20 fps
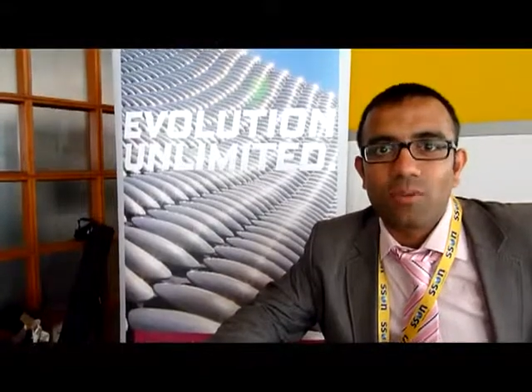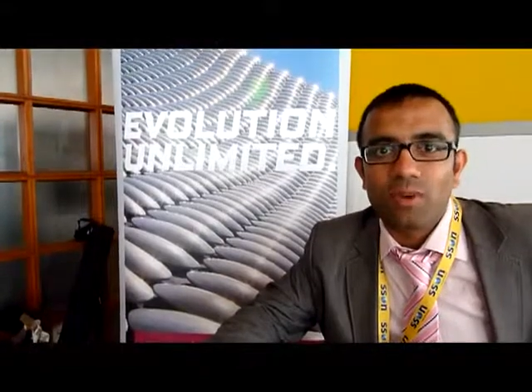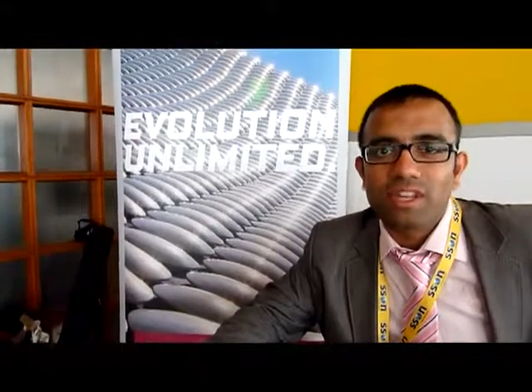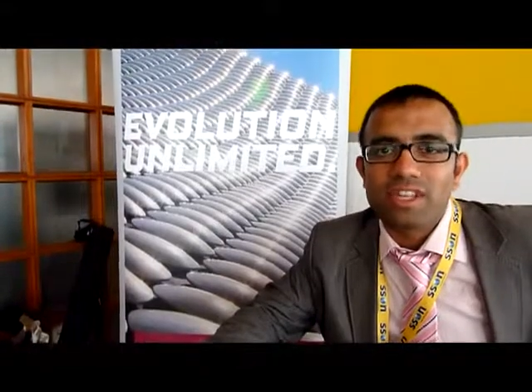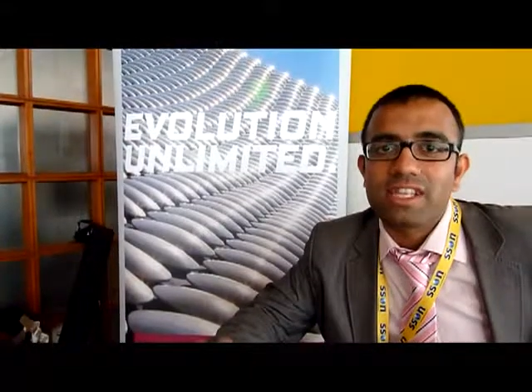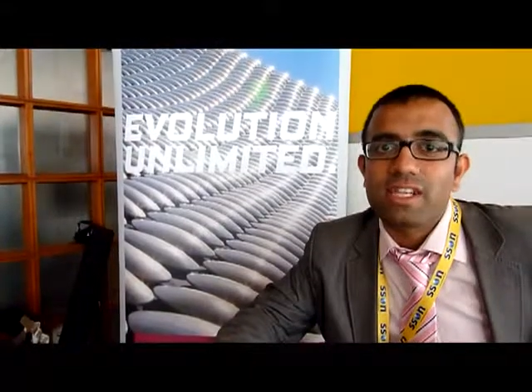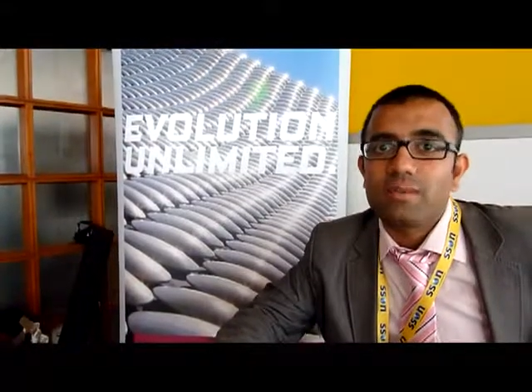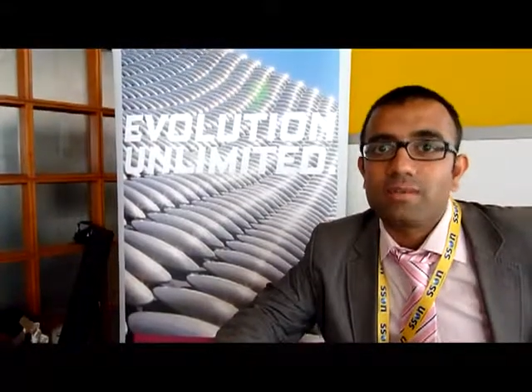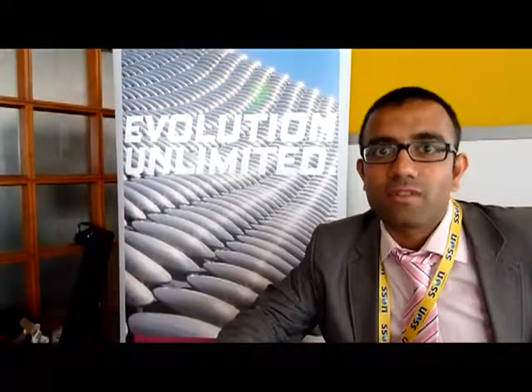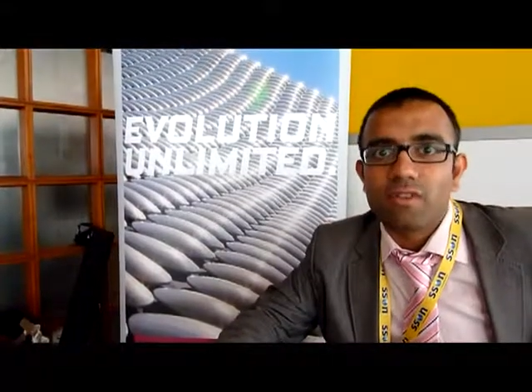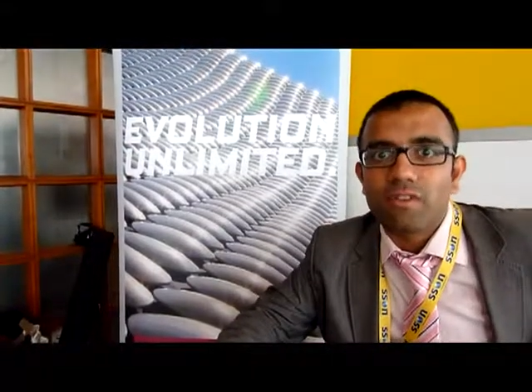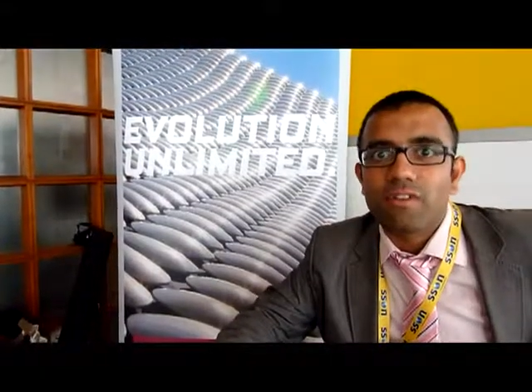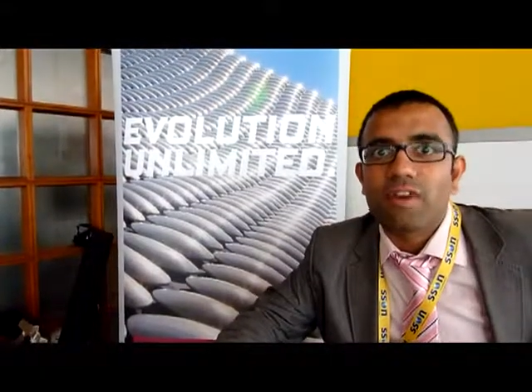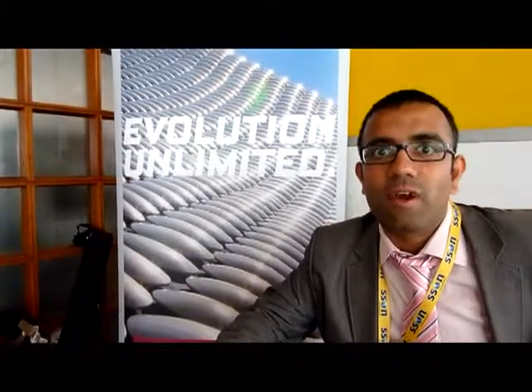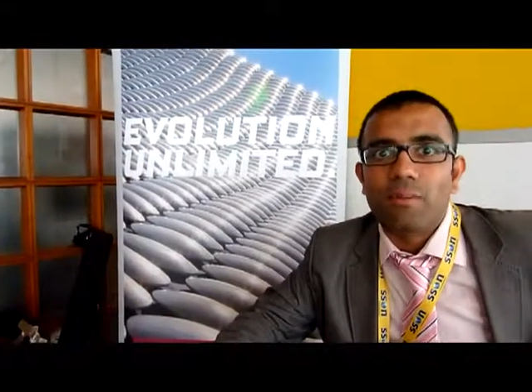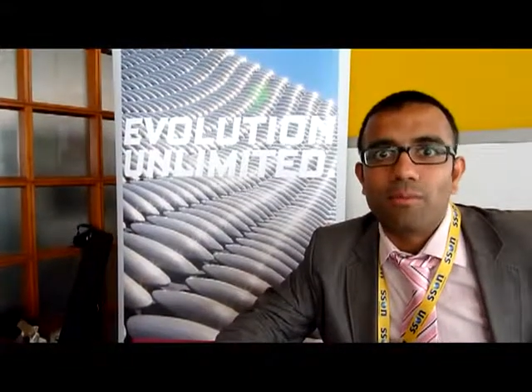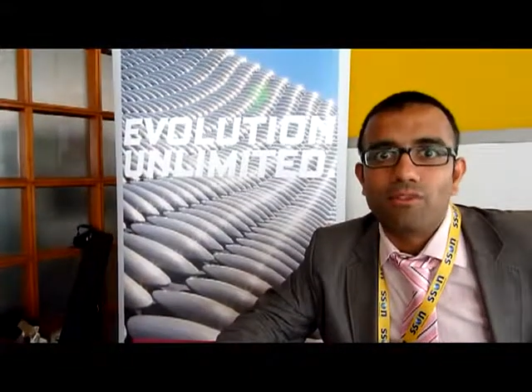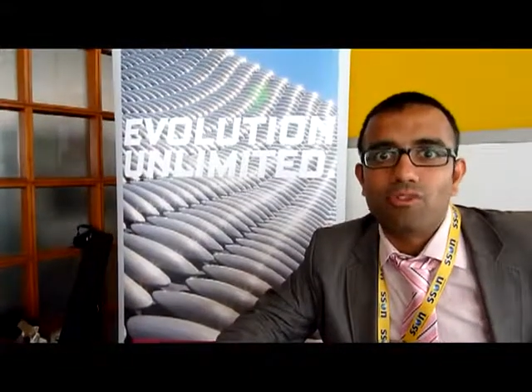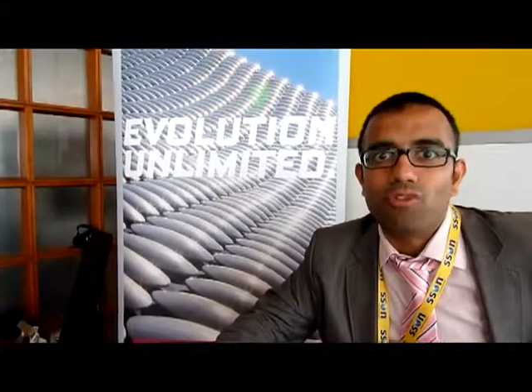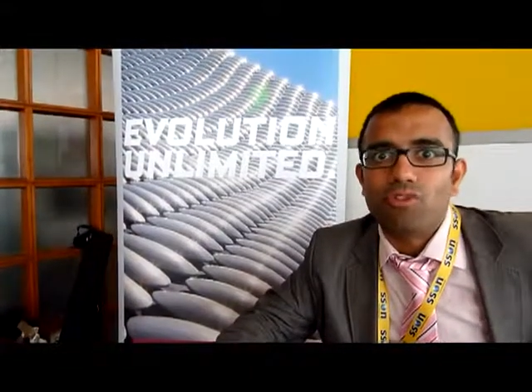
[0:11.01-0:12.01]
which seems to have
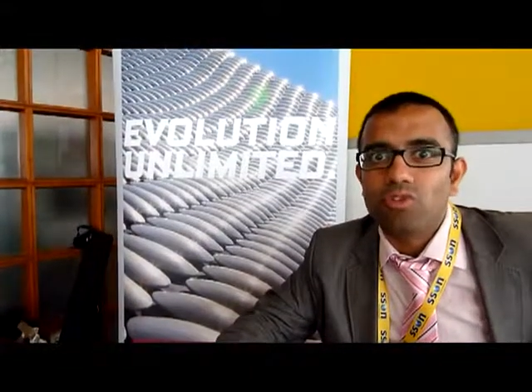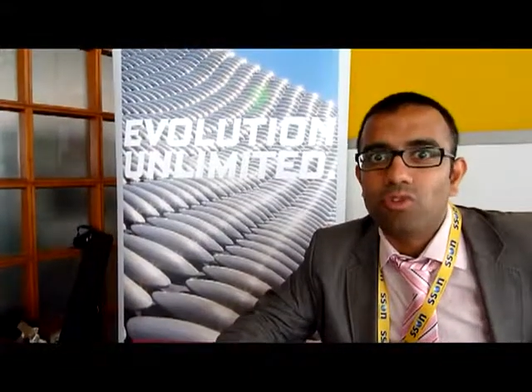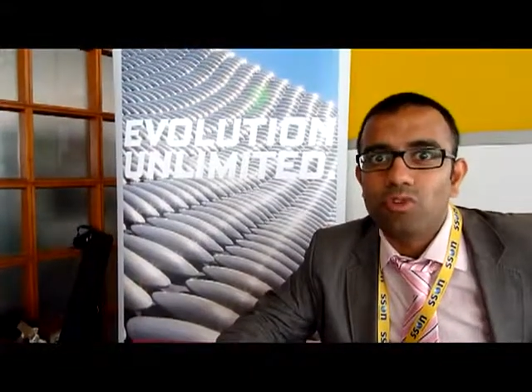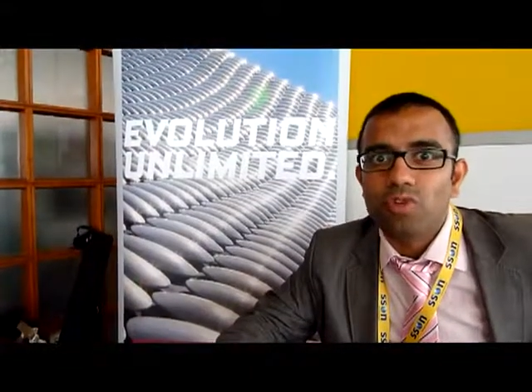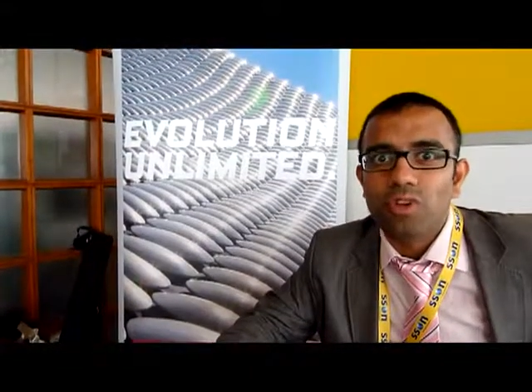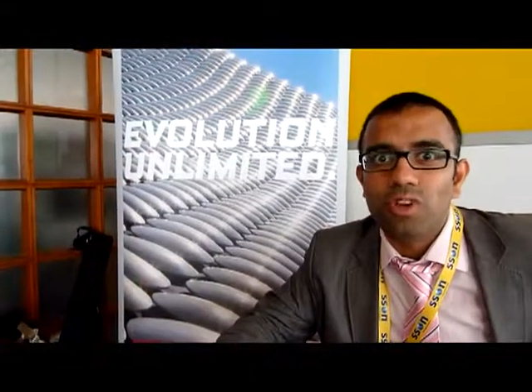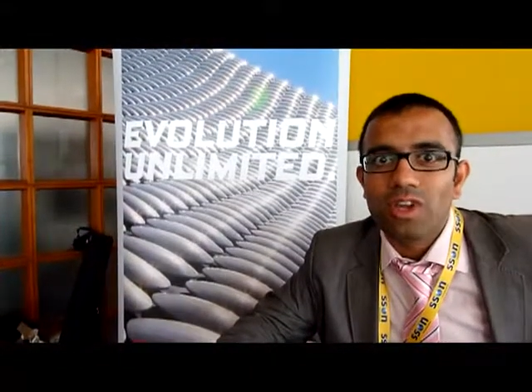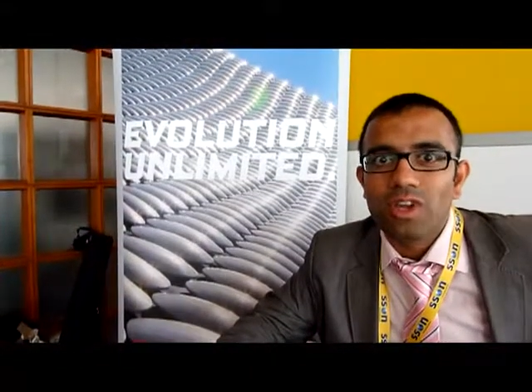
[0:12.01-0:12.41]
come true.